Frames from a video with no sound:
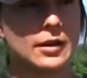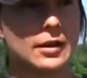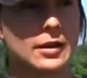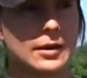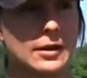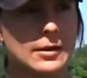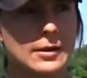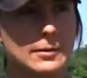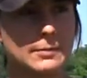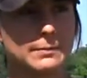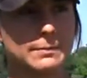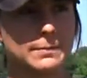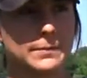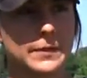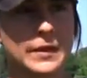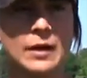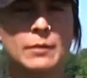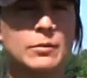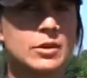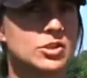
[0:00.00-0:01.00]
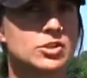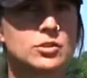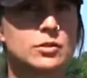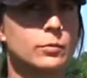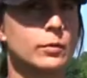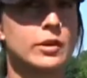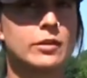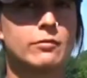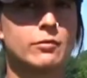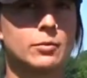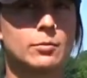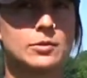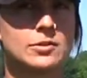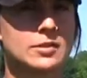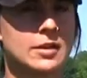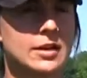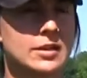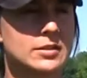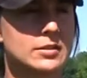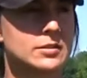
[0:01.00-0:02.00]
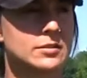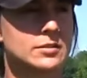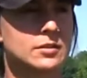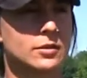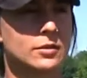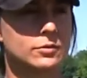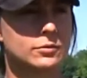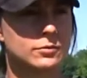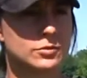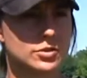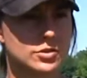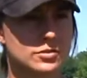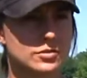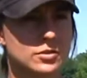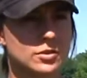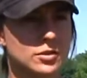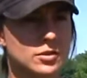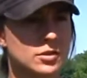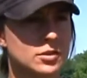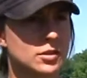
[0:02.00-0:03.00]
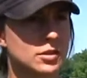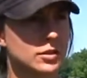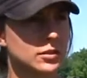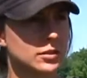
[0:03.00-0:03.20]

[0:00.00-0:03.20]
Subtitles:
Not much in the way of herbicides though, which is good.